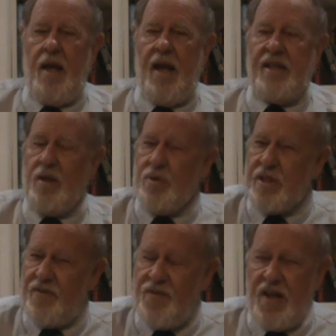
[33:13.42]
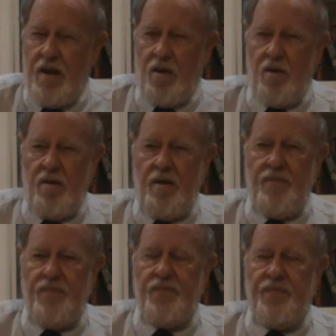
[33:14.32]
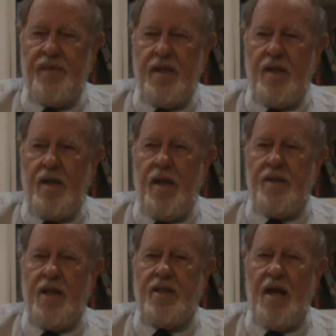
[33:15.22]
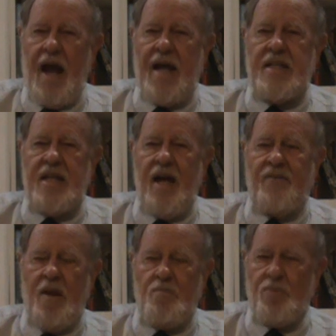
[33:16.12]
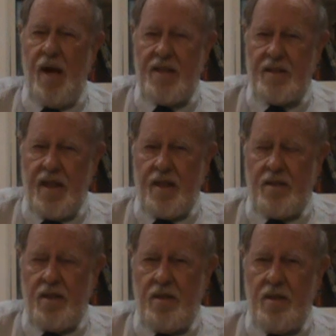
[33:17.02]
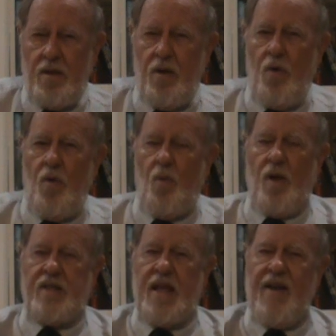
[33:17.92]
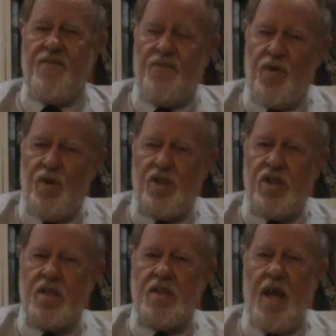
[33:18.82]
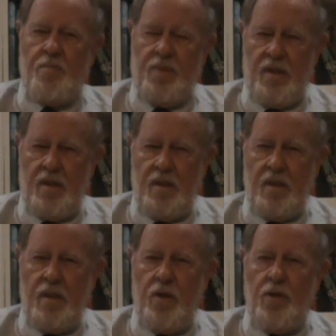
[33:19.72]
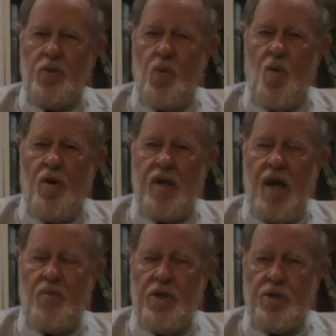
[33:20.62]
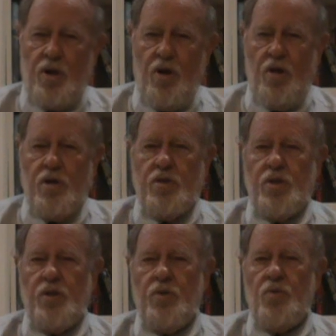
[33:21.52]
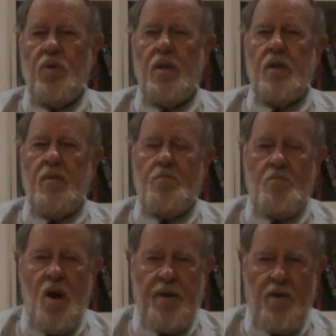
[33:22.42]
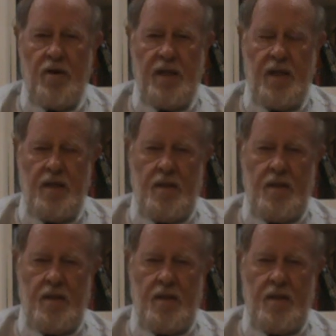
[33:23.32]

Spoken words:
And there was a fear that the idea of a president was a first step toward a return to monarchy.